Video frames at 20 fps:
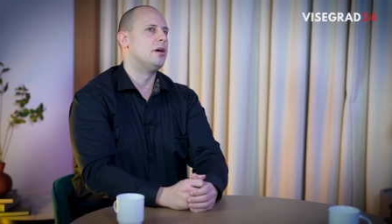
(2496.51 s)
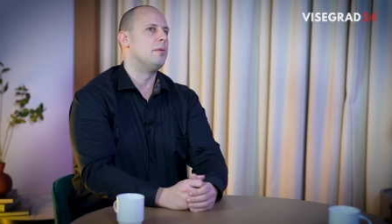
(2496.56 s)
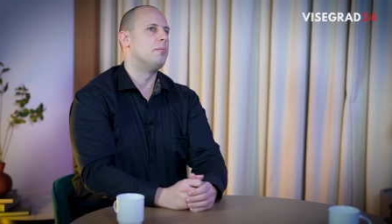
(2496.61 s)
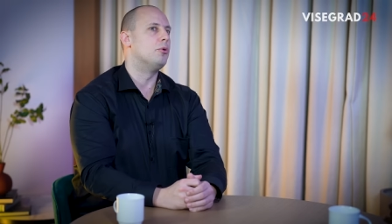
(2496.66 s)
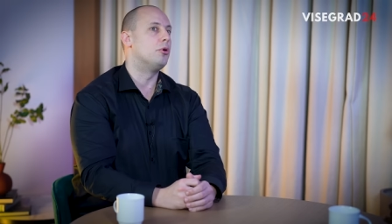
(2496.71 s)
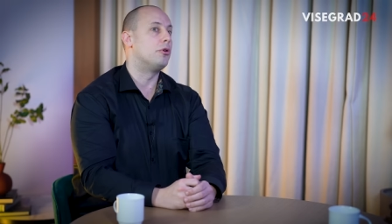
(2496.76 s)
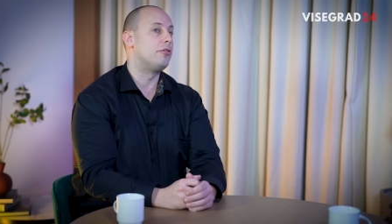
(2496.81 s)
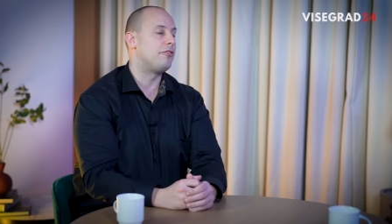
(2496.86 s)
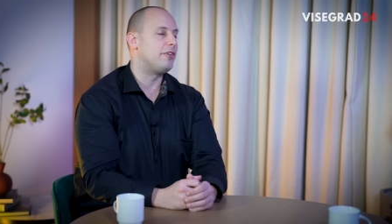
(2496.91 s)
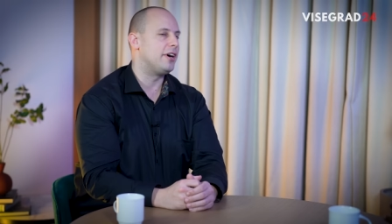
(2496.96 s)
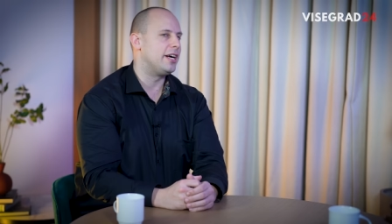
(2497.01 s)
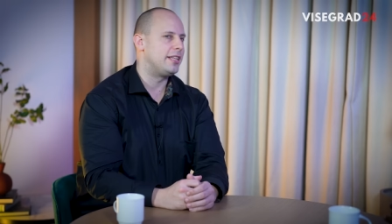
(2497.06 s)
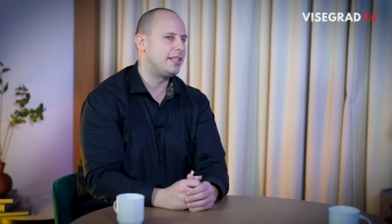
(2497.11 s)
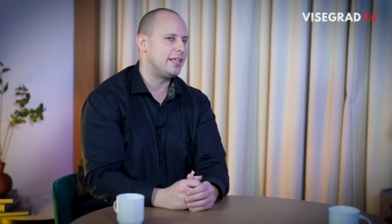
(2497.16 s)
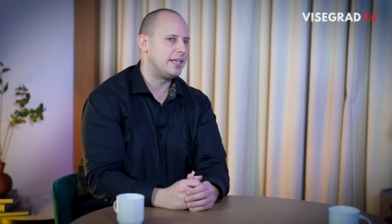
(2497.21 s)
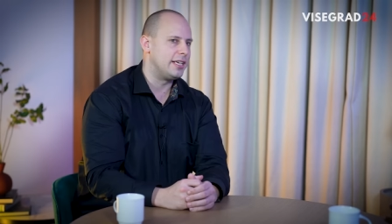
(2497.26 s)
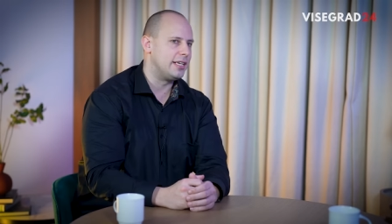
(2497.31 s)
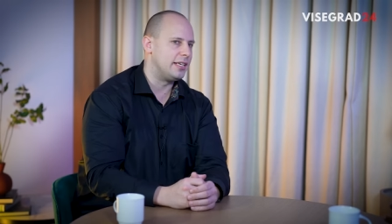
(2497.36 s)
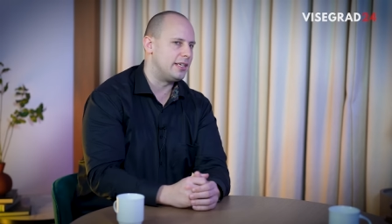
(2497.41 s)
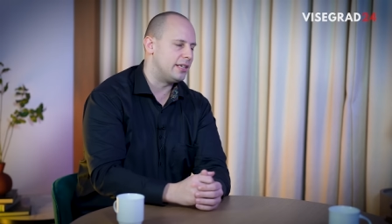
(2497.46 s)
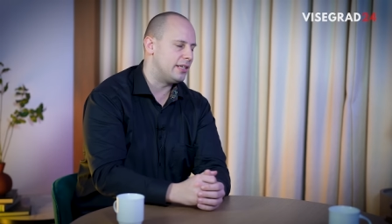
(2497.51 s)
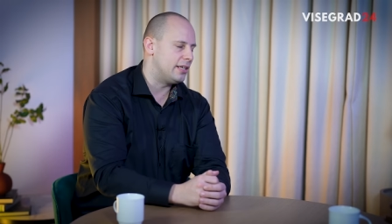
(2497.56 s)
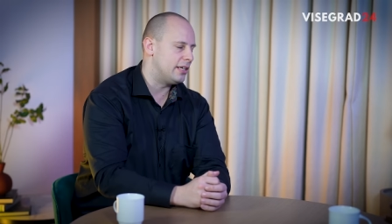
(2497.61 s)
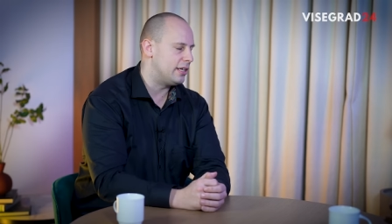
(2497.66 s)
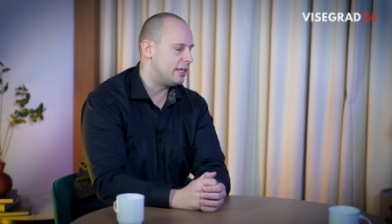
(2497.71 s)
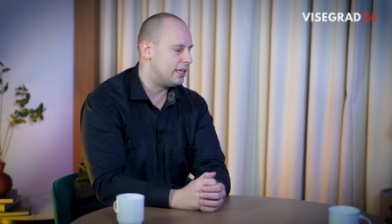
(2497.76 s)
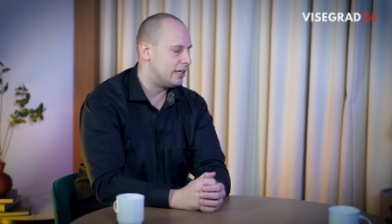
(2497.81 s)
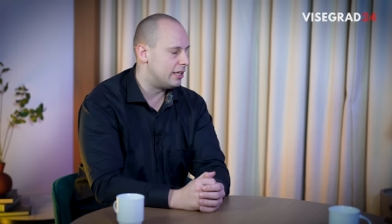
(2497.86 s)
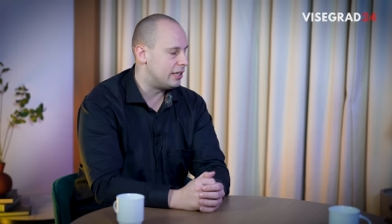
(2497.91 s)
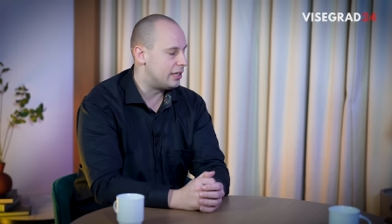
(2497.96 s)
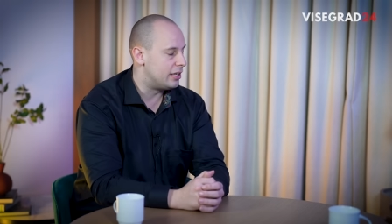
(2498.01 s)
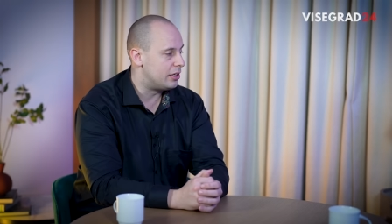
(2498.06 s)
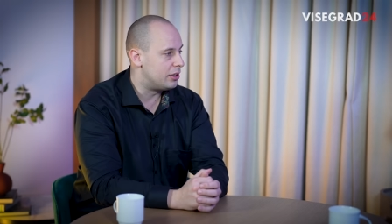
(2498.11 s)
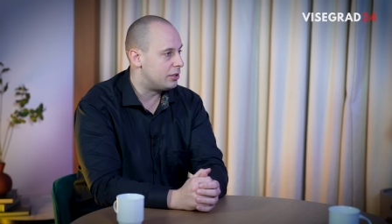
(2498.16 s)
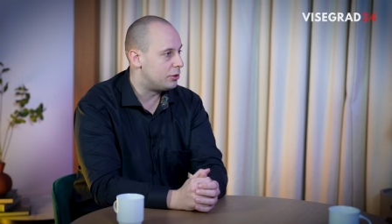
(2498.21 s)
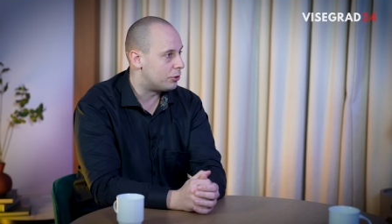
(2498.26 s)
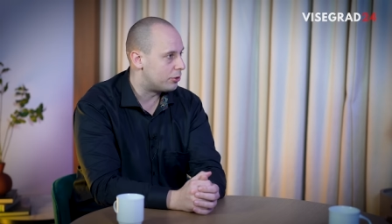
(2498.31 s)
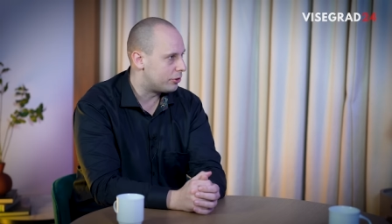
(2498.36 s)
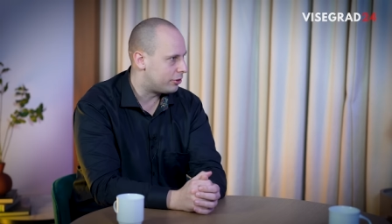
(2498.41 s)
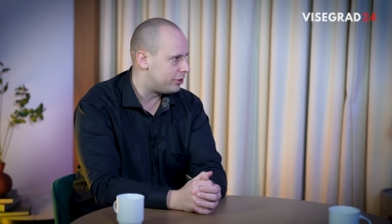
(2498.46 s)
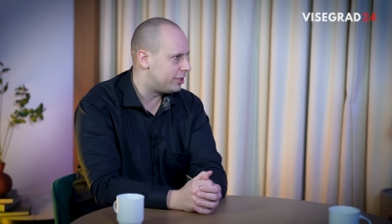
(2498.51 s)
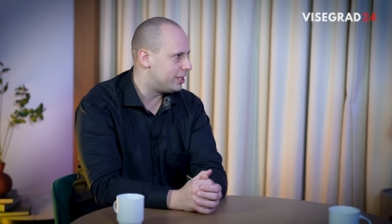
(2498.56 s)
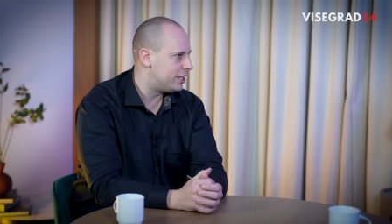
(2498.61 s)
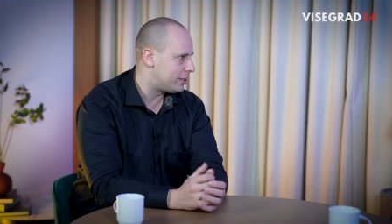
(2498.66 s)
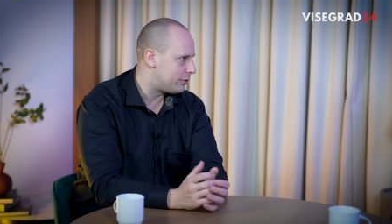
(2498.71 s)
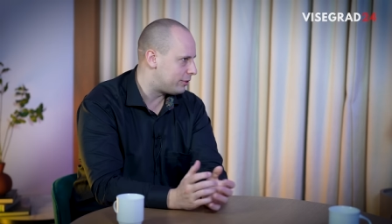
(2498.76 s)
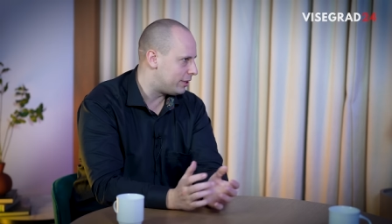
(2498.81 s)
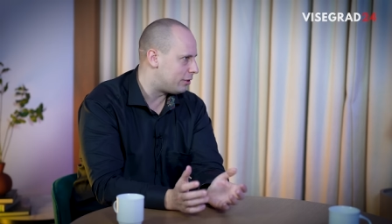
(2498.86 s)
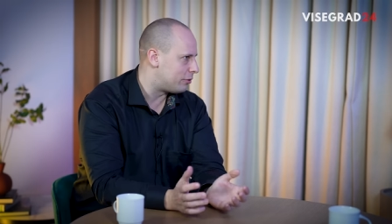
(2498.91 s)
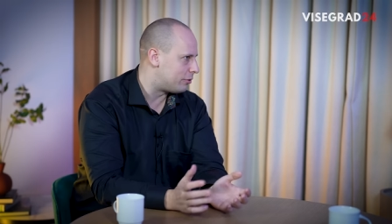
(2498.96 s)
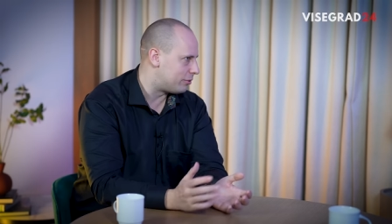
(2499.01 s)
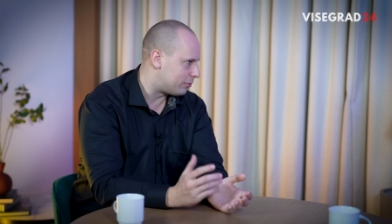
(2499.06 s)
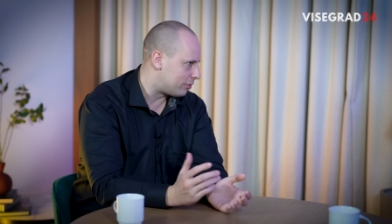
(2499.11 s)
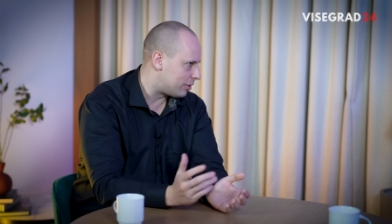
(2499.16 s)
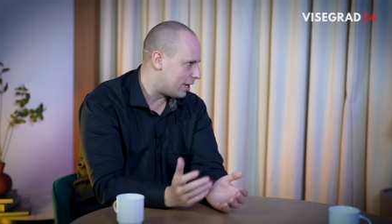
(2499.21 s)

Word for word: more fighting in uh, northern Israel or